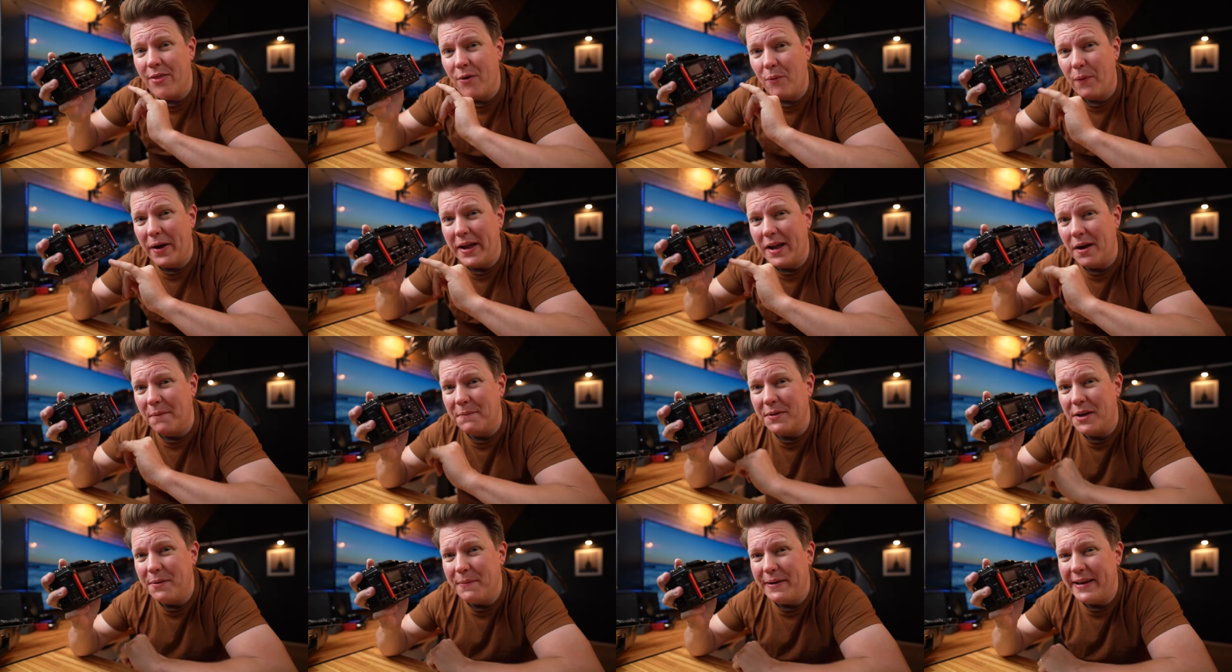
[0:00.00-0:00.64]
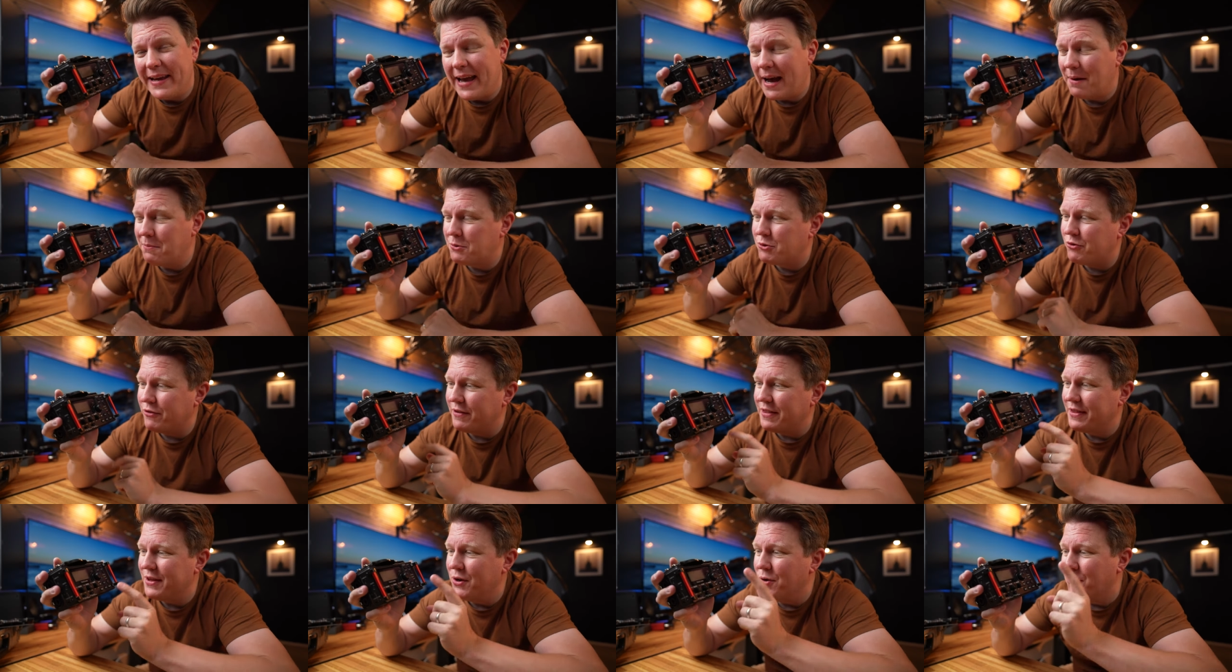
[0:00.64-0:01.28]
And the way I'm going to be
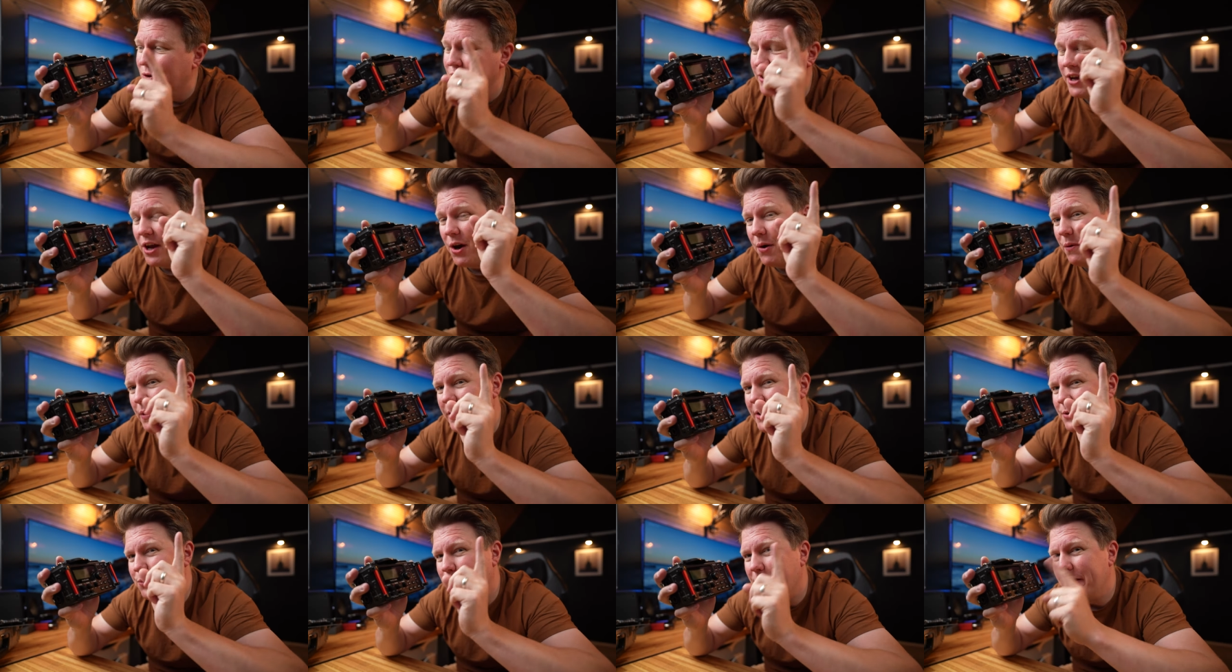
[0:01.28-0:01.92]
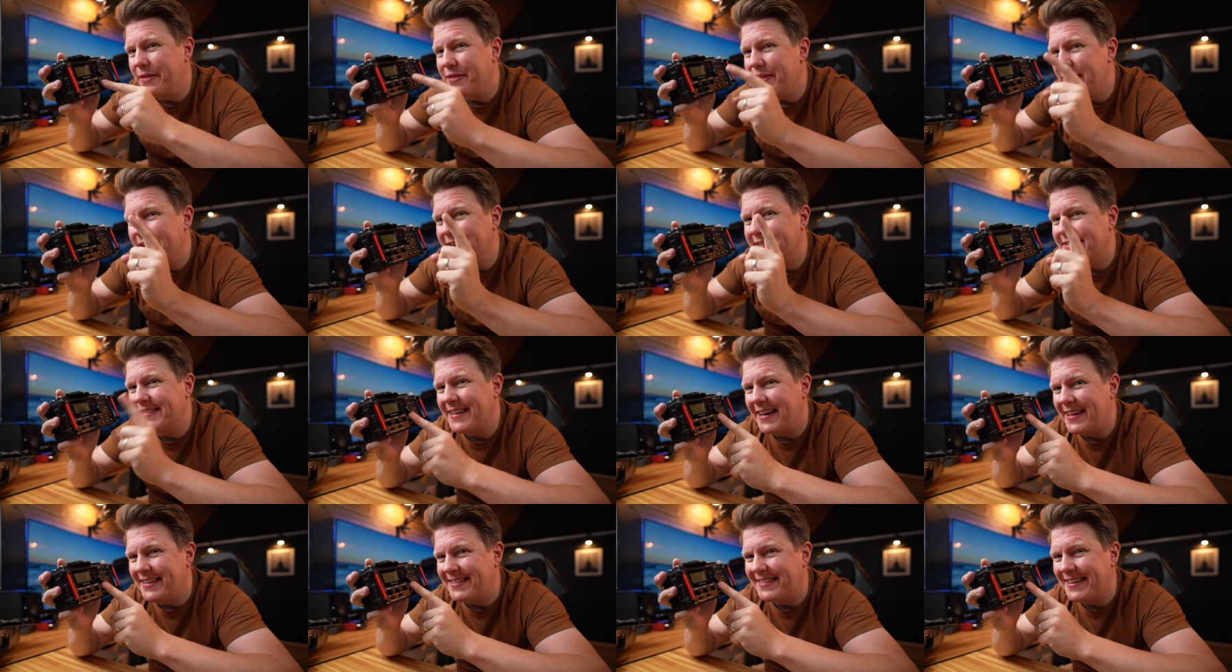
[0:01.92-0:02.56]
capturing the audio is with this
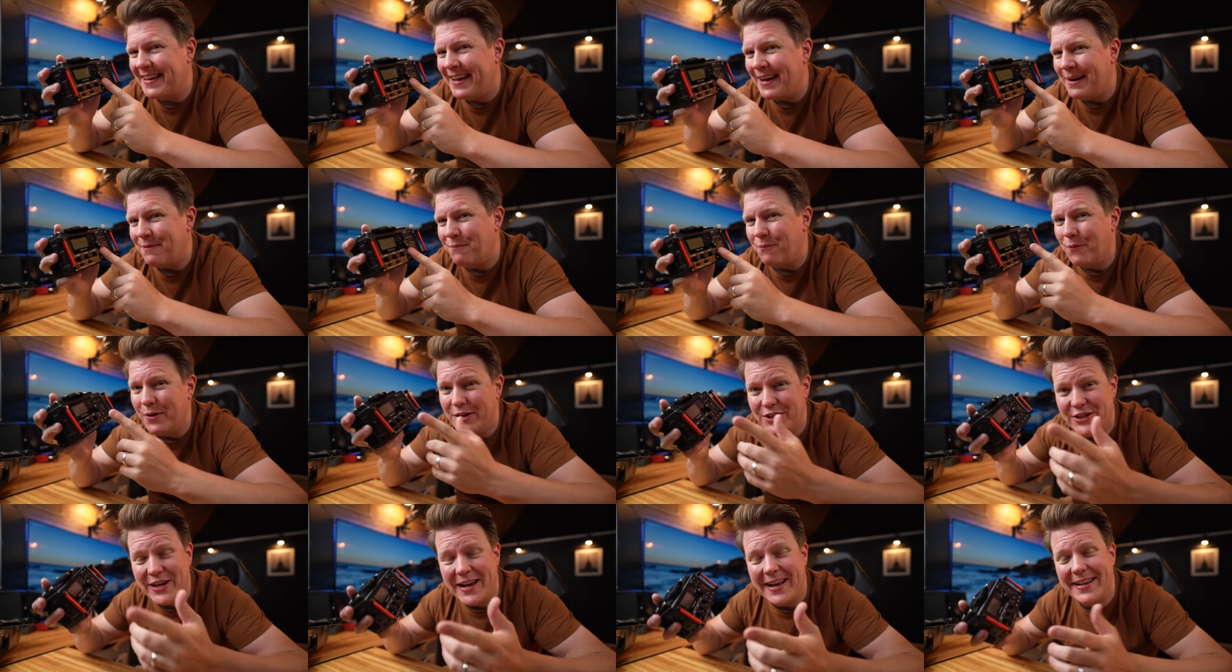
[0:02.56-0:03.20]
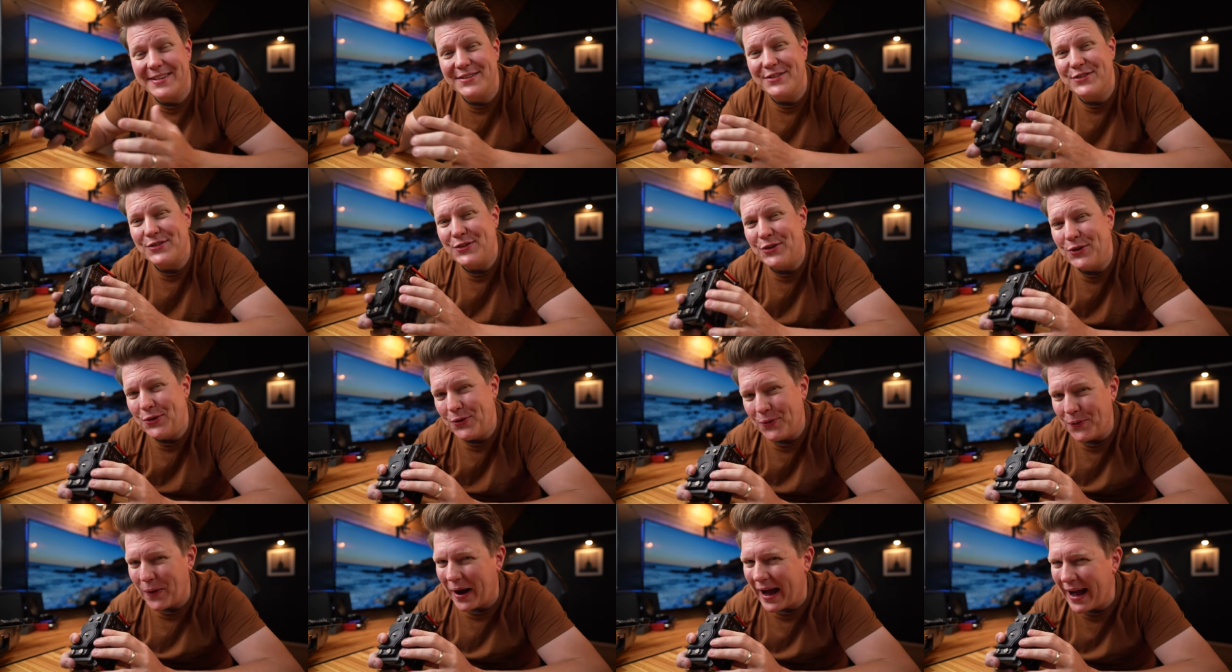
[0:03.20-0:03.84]
Tascam, which has
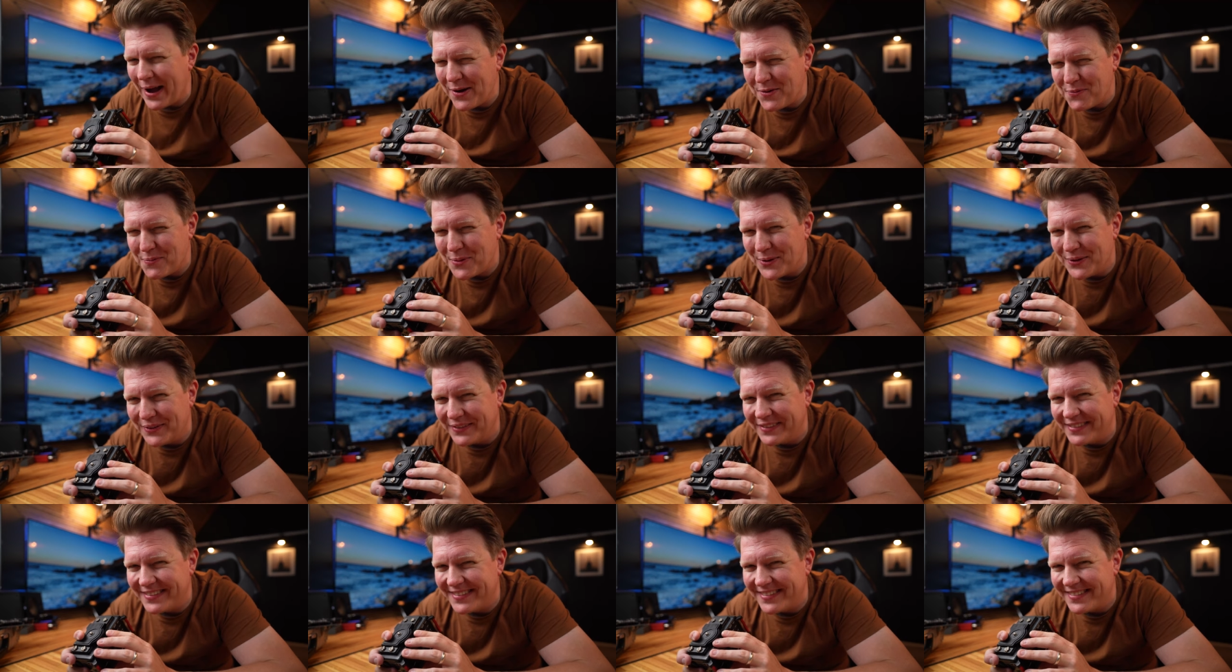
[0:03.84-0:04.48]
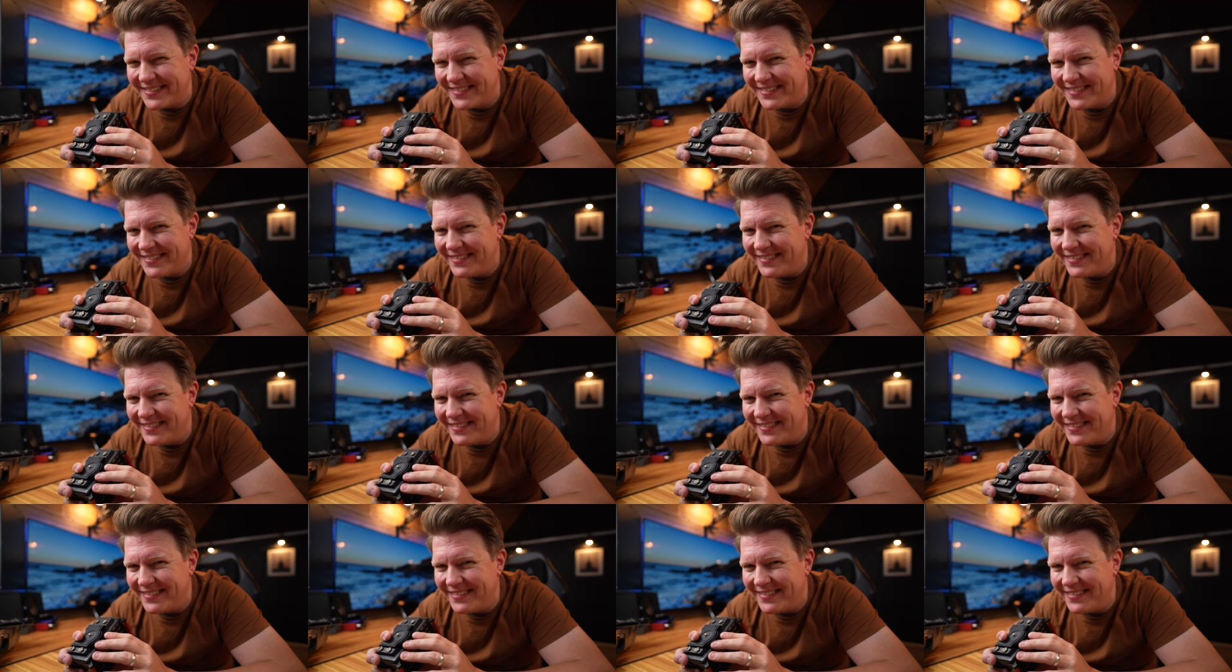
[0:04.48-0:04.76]
two outputs.